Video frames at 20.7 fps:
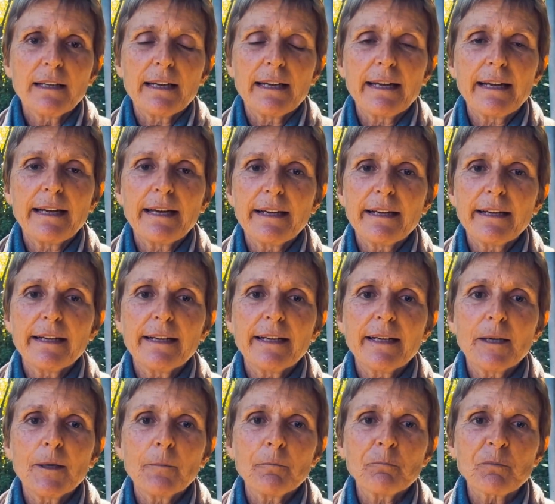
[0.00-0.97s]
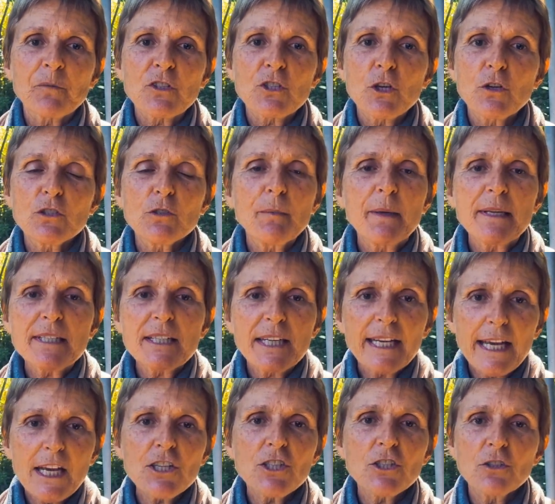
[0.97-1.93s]
So
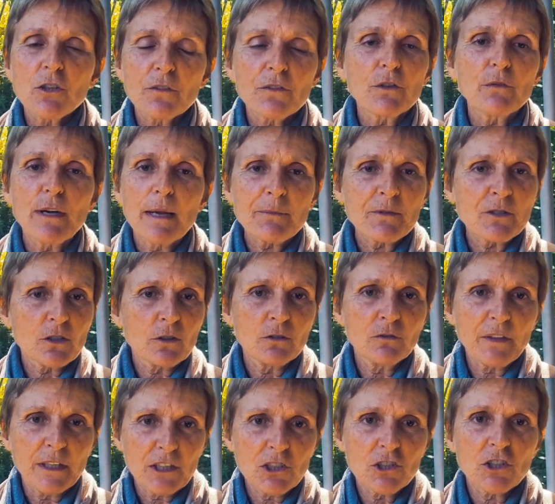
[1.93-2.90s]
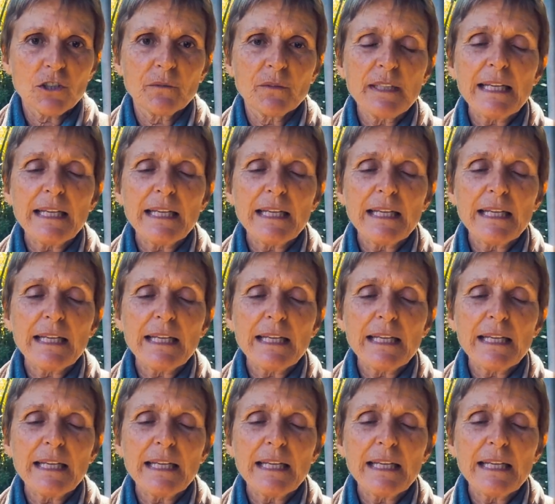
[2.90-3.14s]
domestication of the Ramsar Convention.